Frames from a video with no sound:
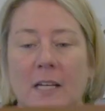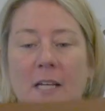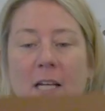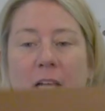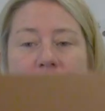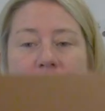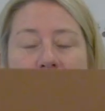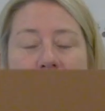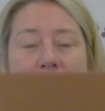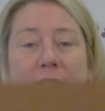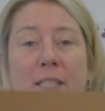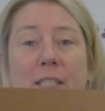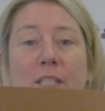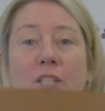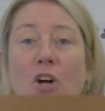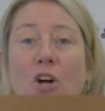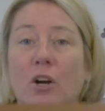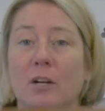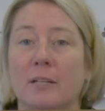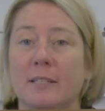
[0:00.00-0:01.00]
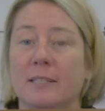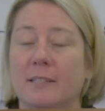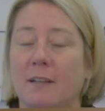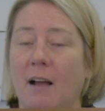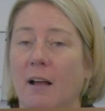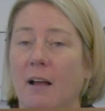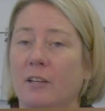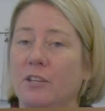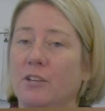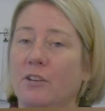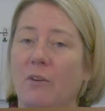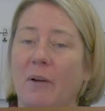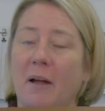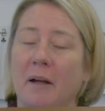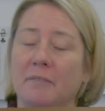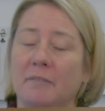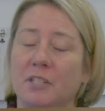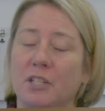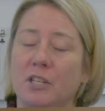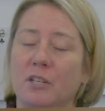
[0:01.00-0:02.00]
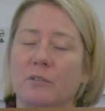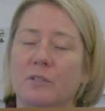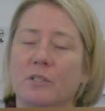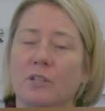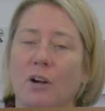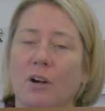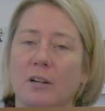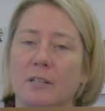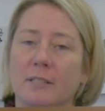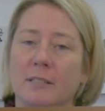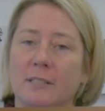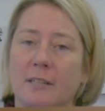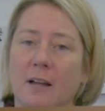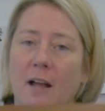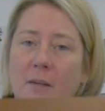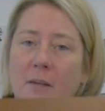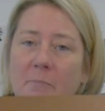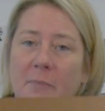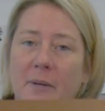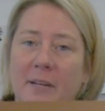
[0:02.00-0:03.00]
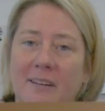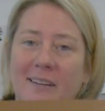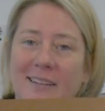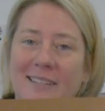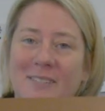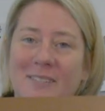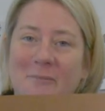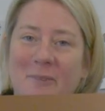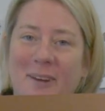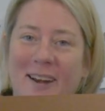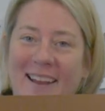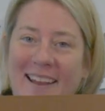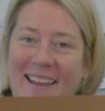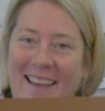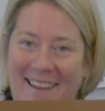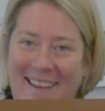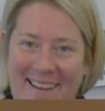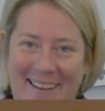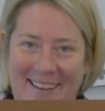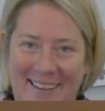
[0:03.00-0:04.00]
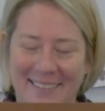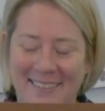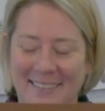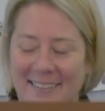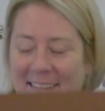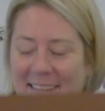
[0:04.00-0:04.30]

So this is cardstock. You don't have to use cardstock, but it's what I had.